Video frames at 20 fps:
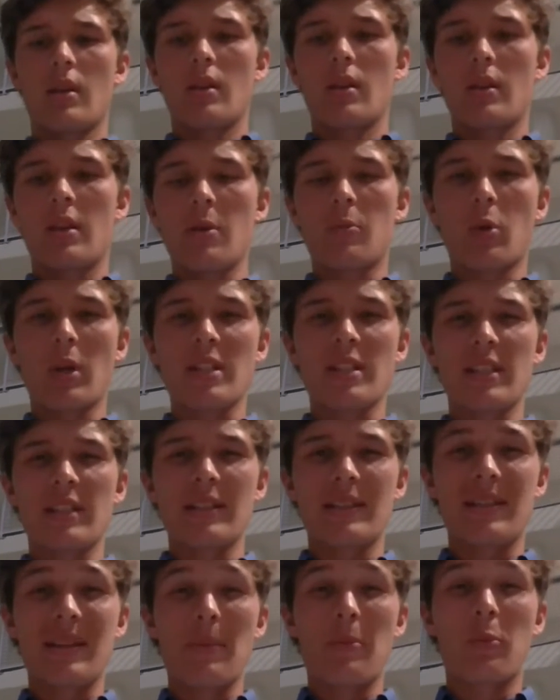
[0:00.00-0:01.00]
The
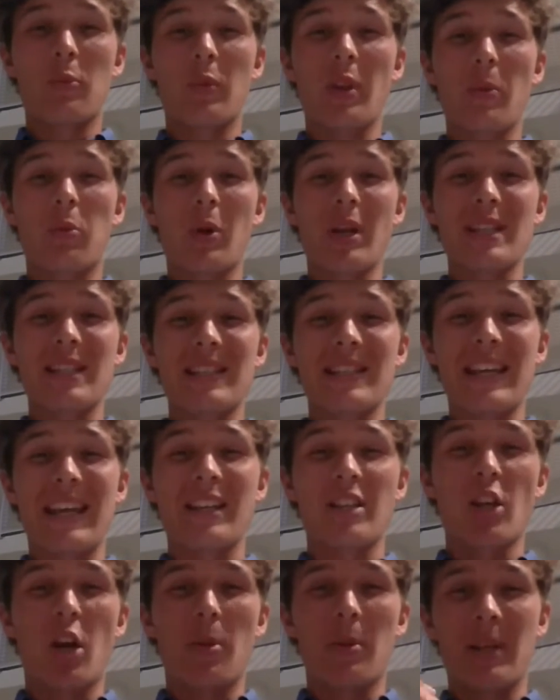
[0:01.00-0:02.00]
presence and
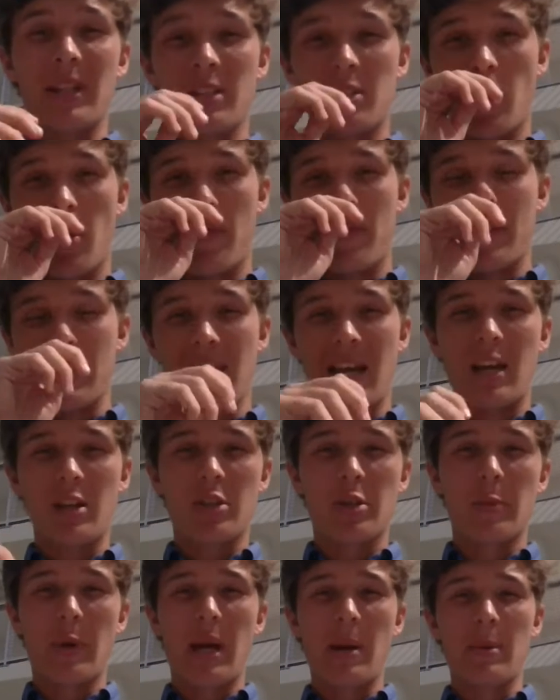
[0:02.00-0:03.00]
dominance of the
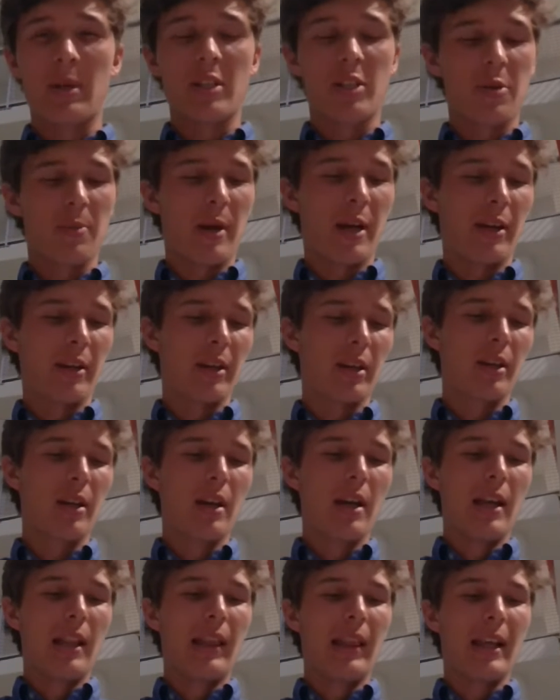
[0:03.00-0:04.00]
Al-Shabaab in Somalia
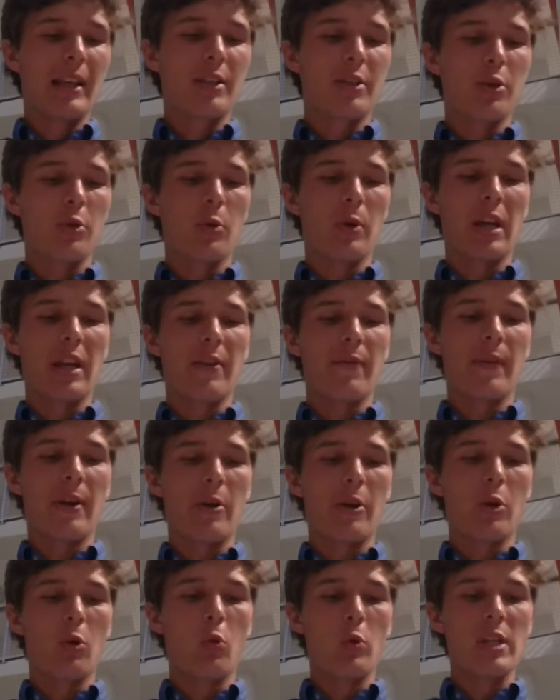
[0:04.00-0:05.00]
led to a
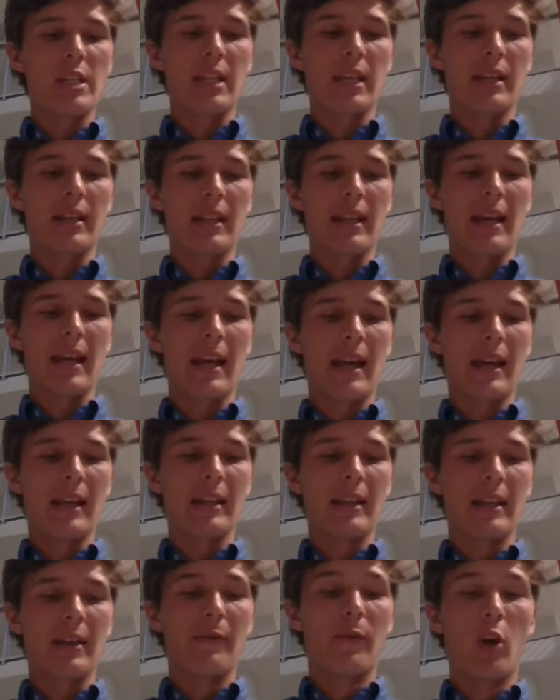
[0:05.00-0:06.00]
very weakened
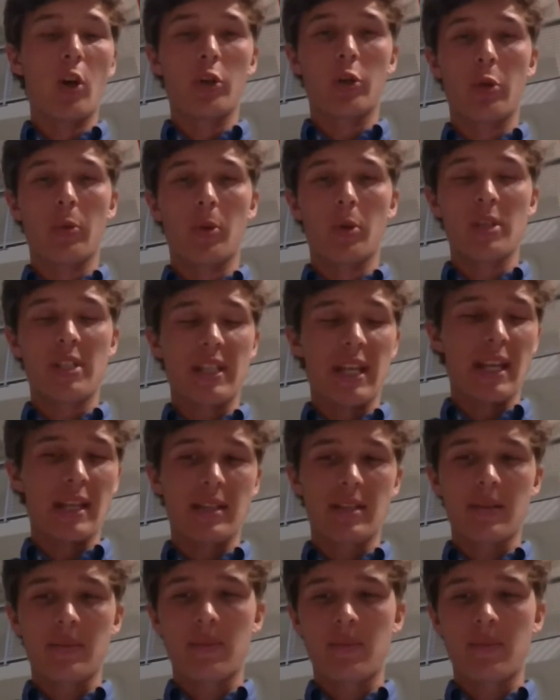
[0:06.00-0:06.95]
and vulnerable state.